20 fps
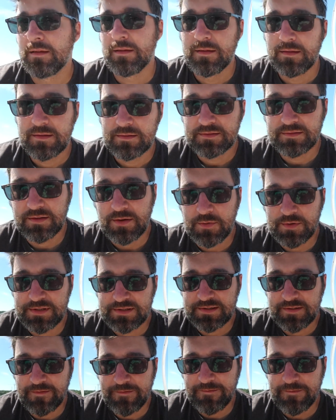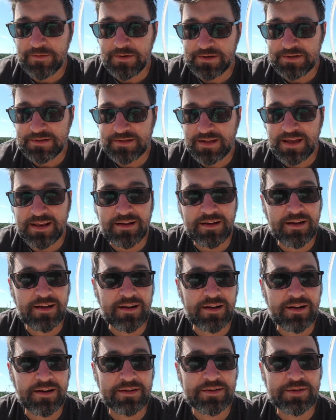So it's the first night on
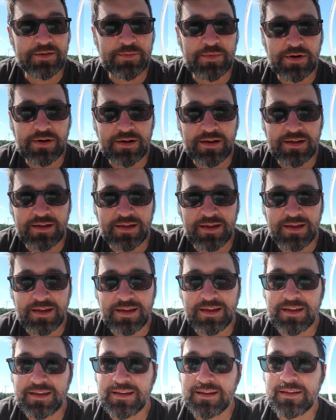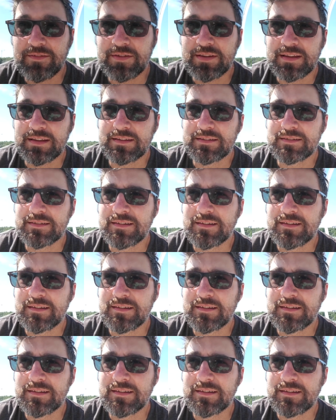our new mooring, and everything's